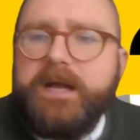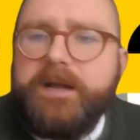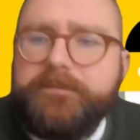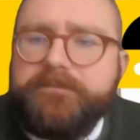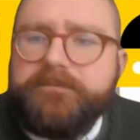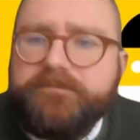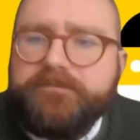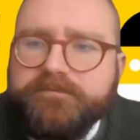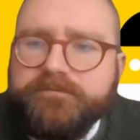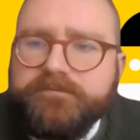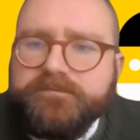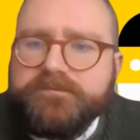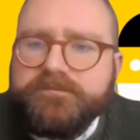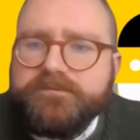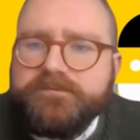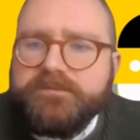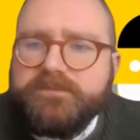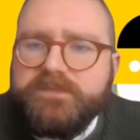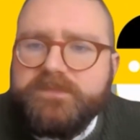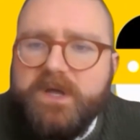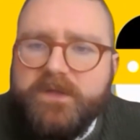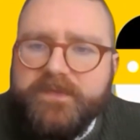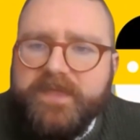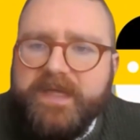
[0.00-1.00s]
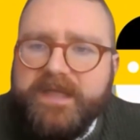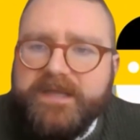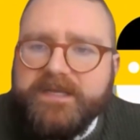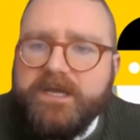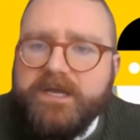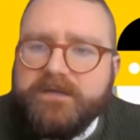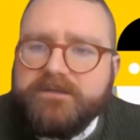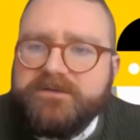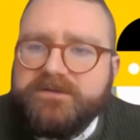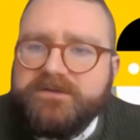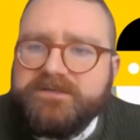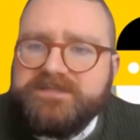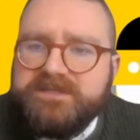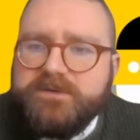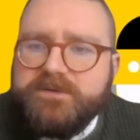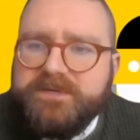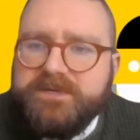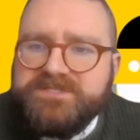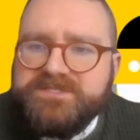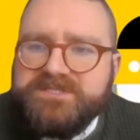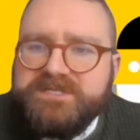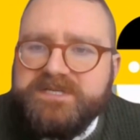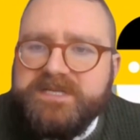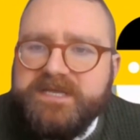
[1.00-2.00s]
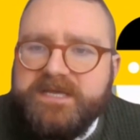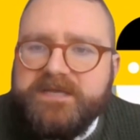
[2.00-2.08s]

Um, on that note, there is a question